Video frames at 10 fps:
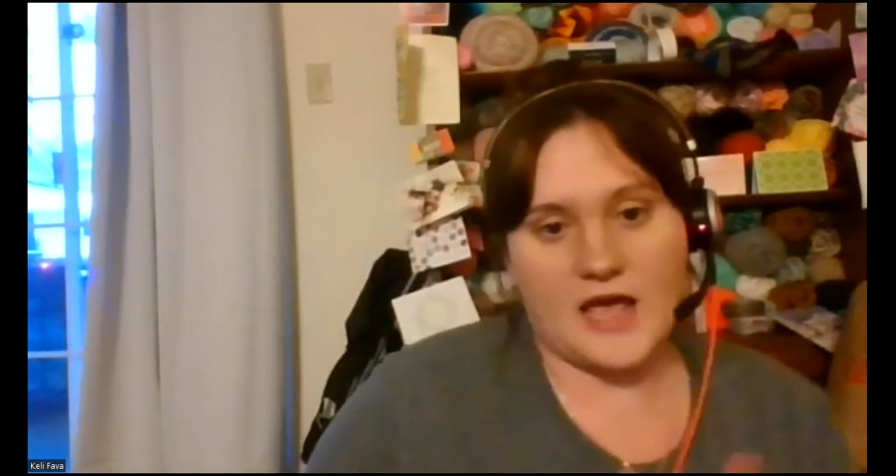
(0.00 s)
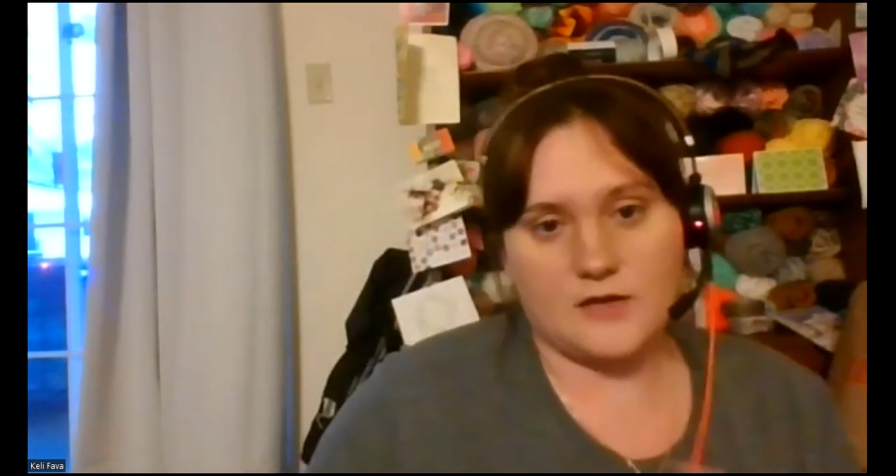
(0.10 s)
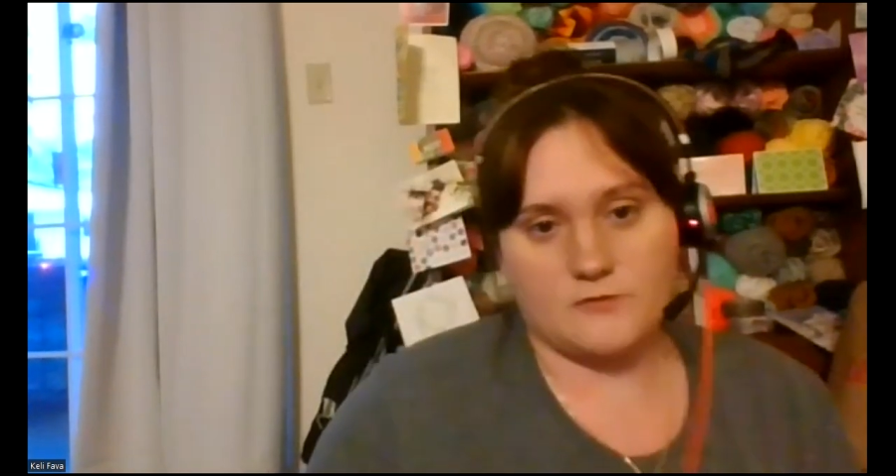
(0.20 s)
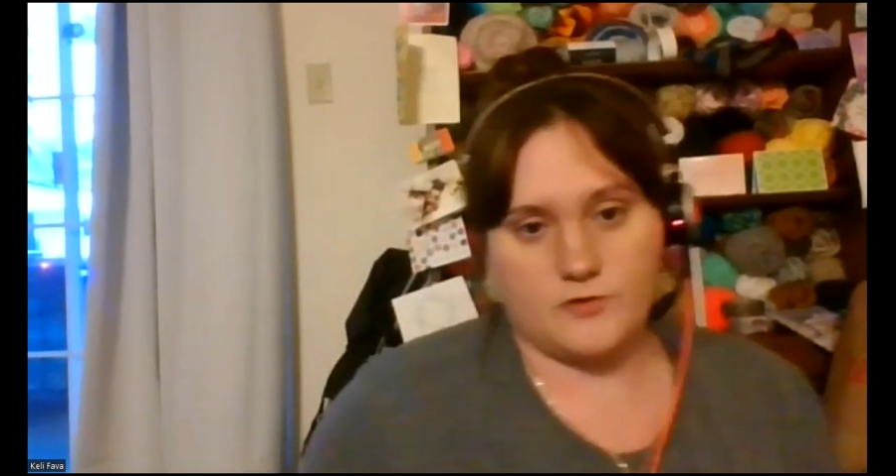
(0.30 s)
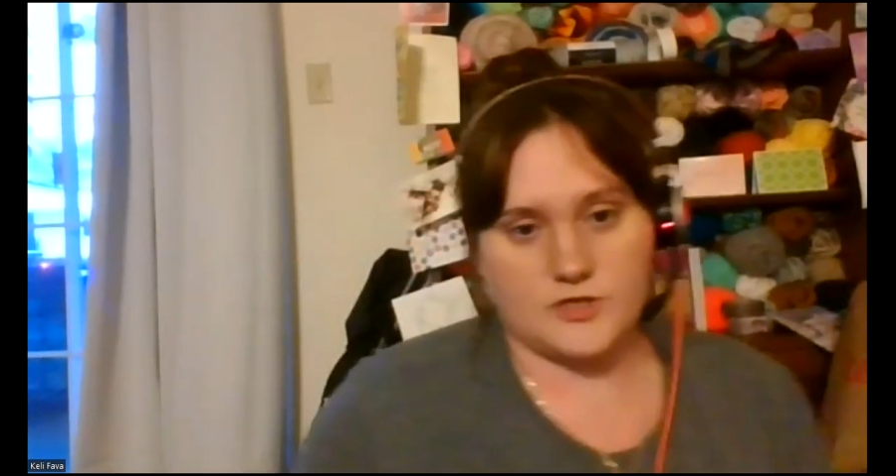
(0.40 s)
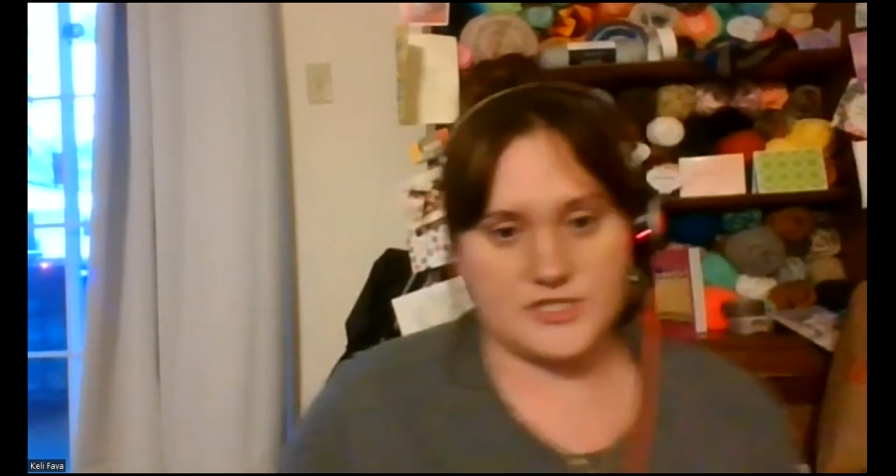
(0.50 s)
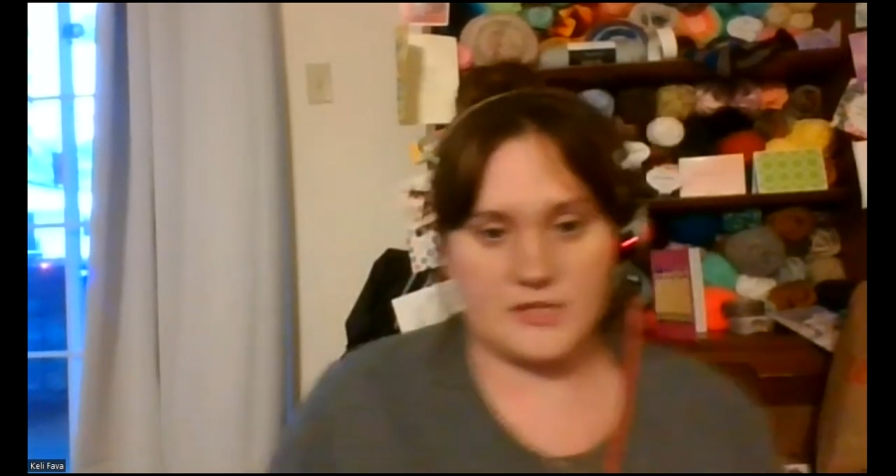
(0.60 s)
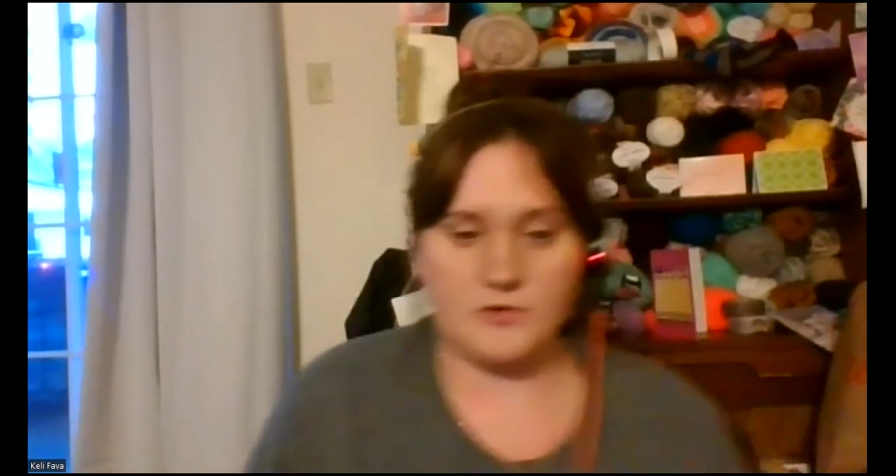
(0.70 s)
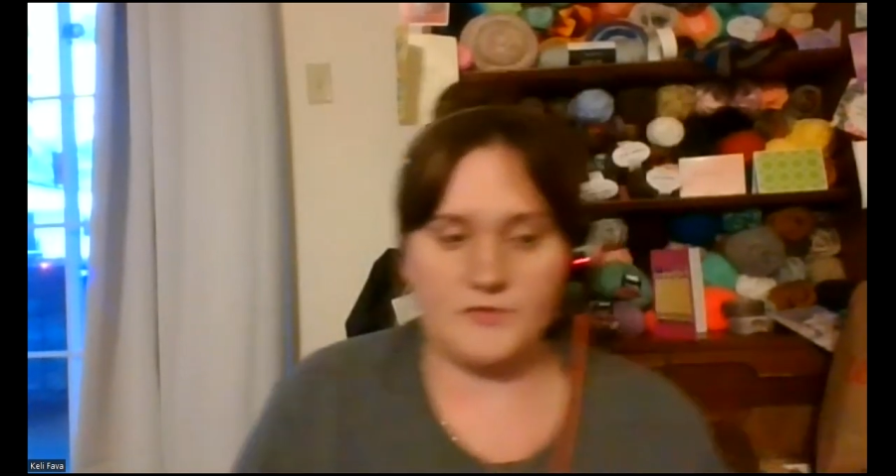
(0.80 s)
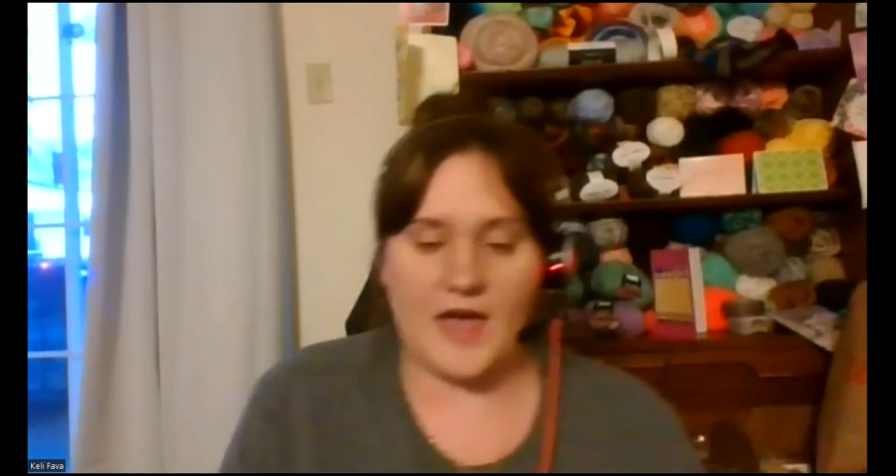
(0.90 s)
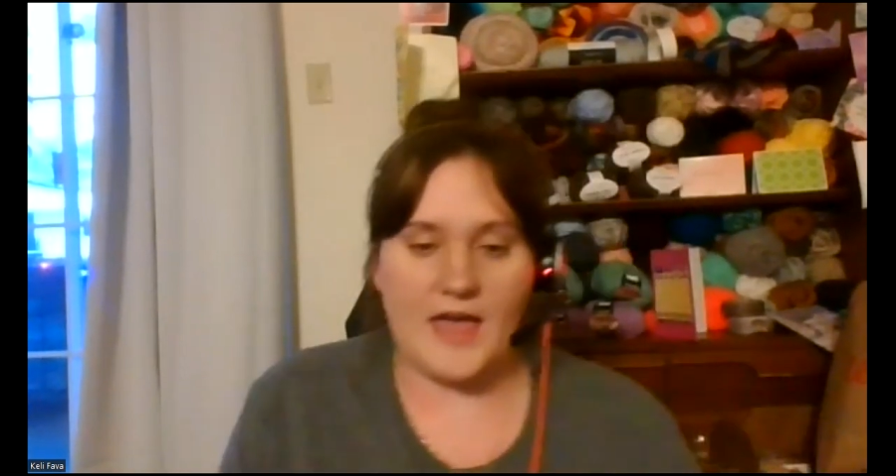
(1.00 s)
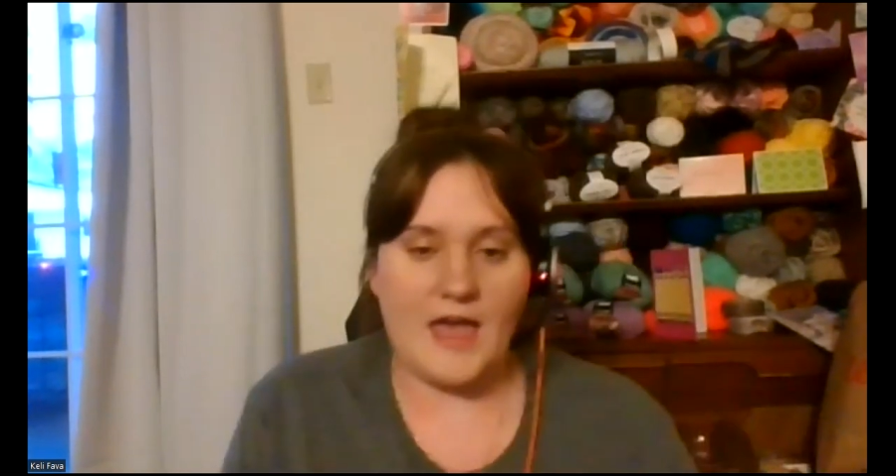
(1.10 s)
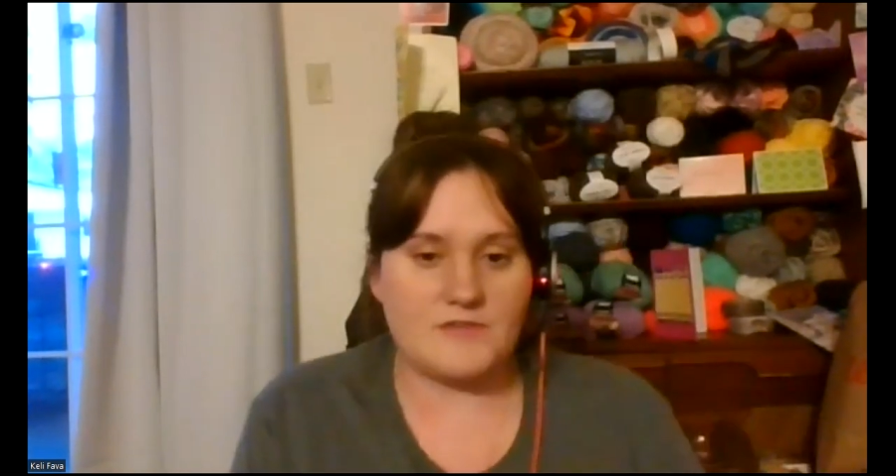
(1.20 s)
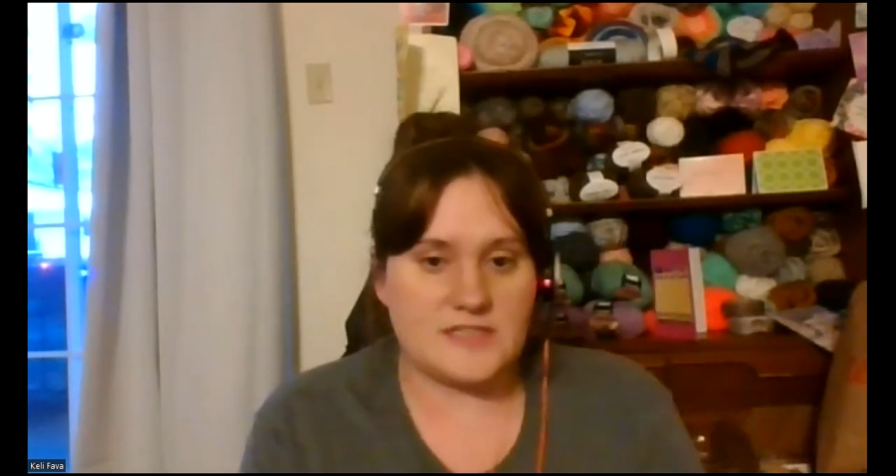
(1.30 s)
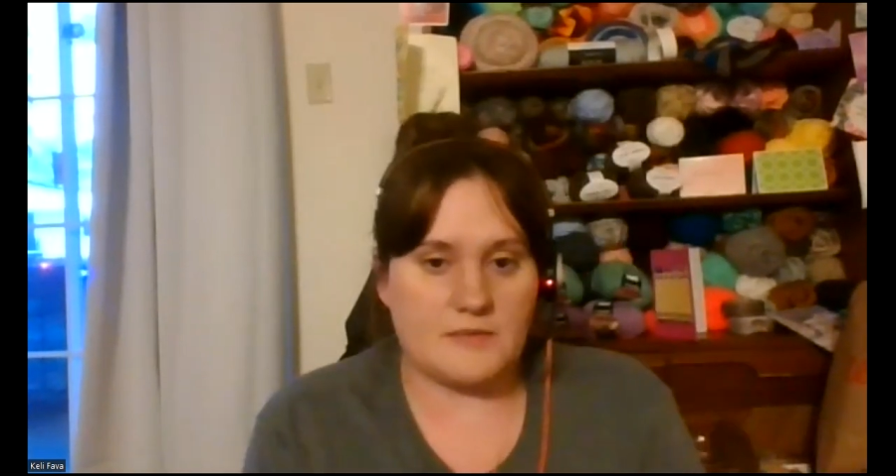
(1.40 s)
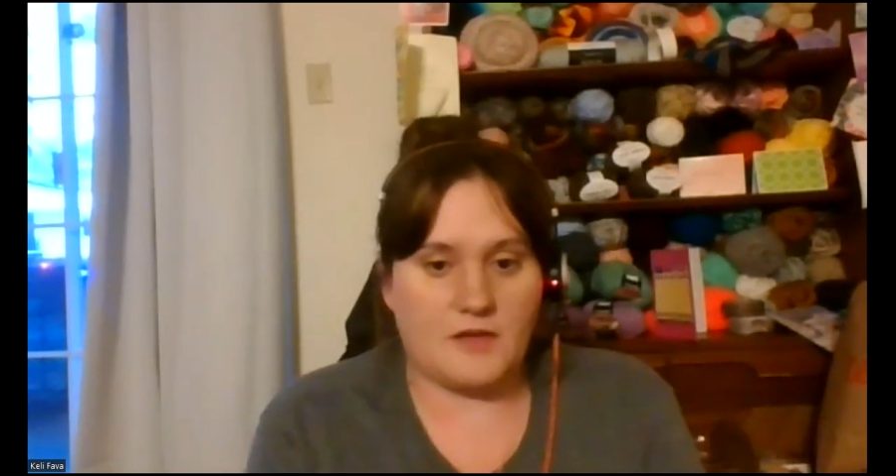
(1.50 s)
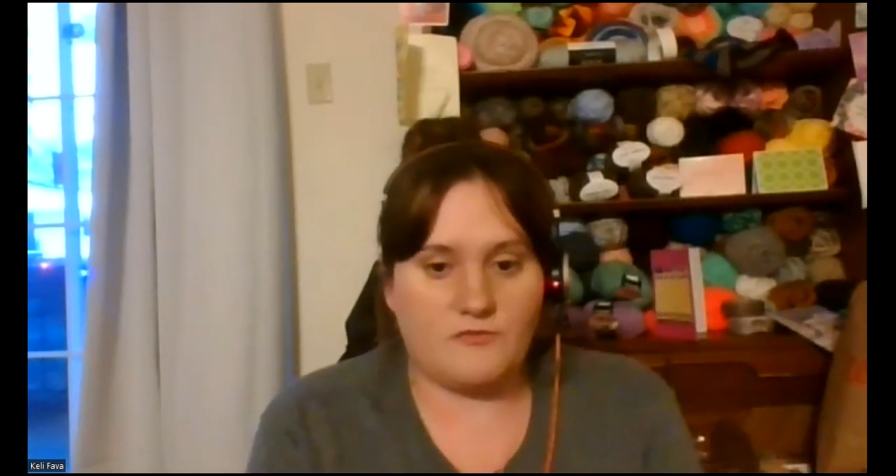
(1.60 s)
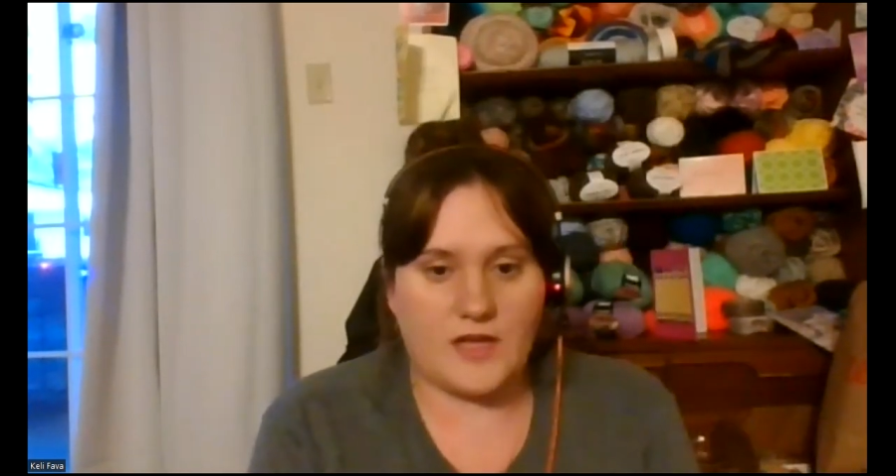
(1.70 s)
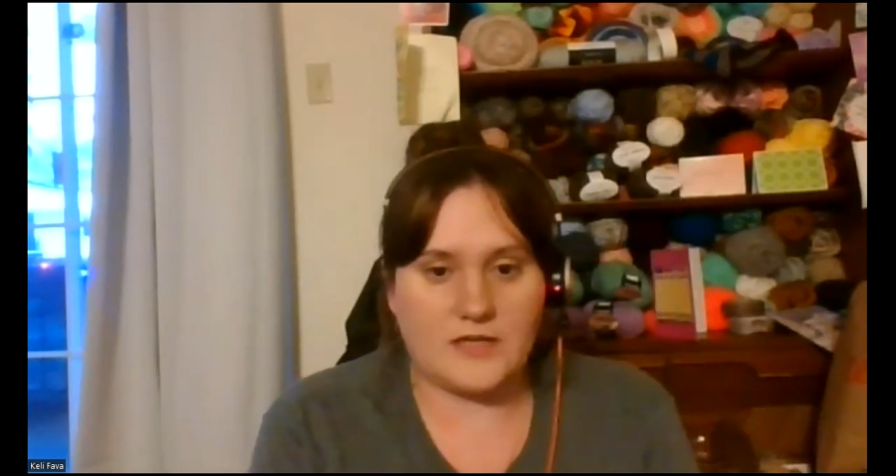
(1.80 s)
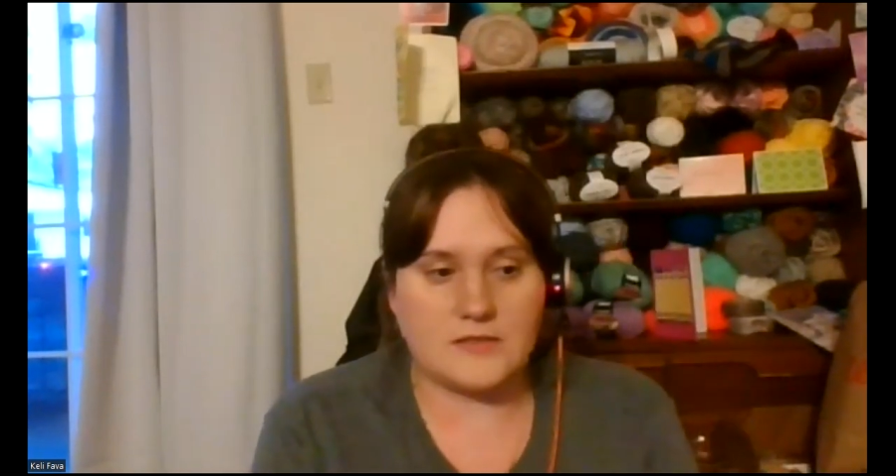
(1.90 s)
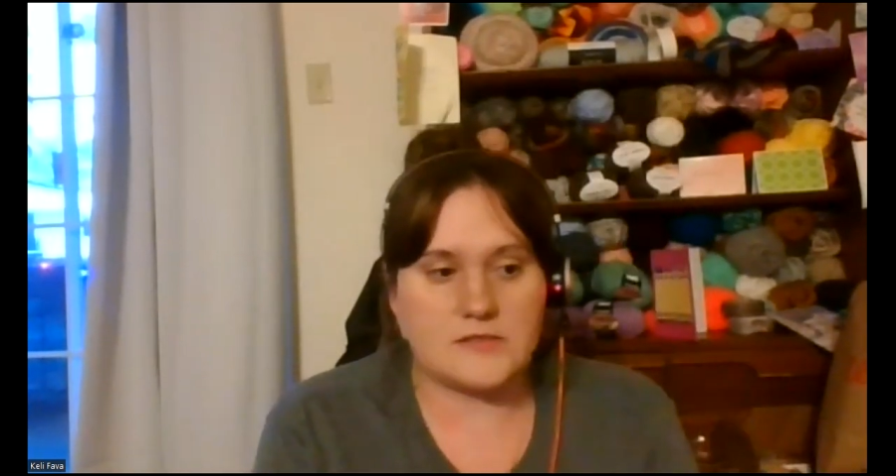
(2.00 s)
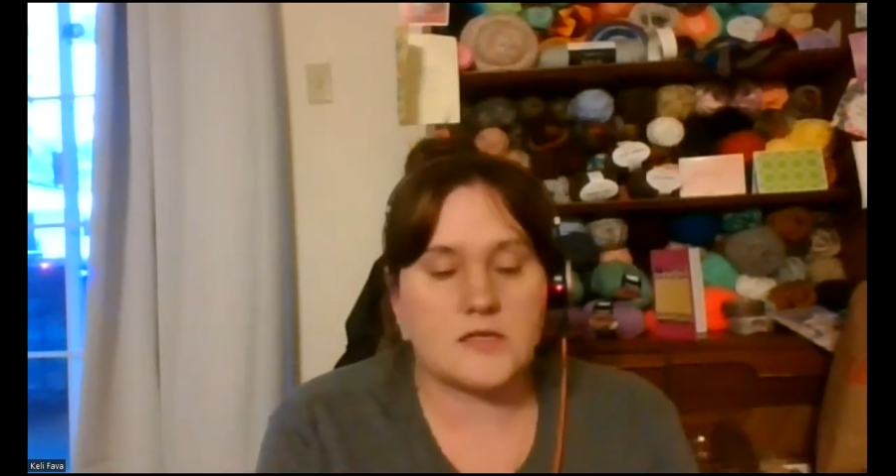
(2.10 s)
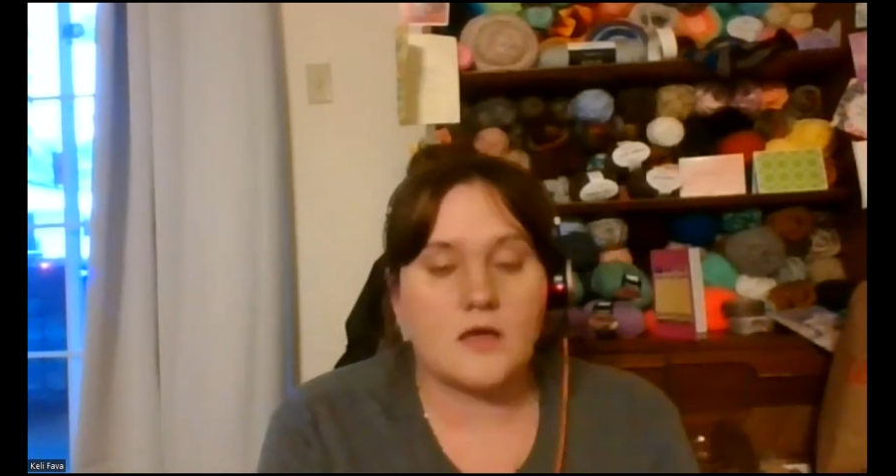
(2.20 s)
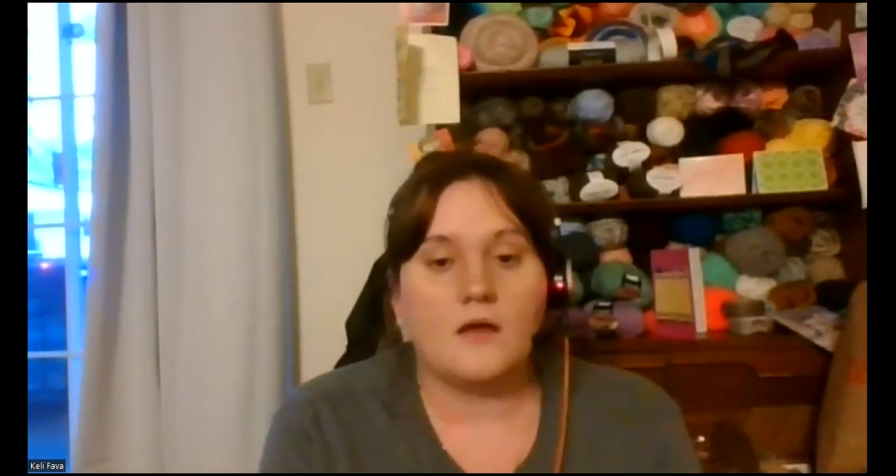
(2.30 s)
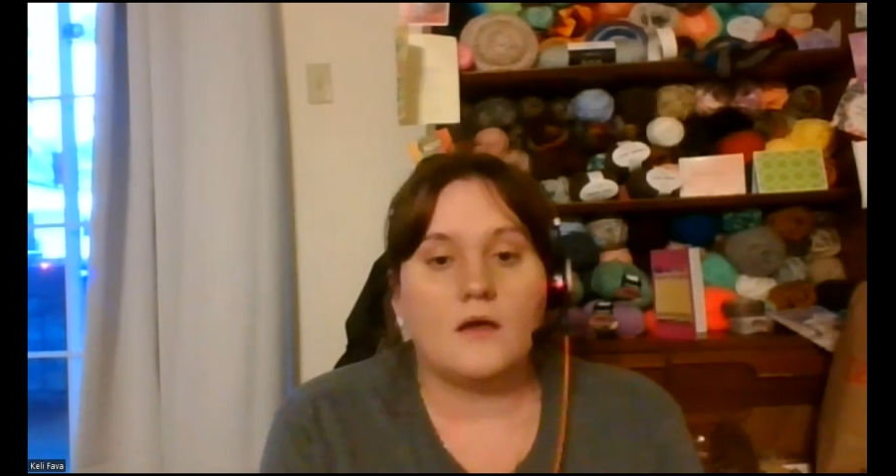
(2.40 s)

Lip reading: I unfortunately will not have a semi-finalist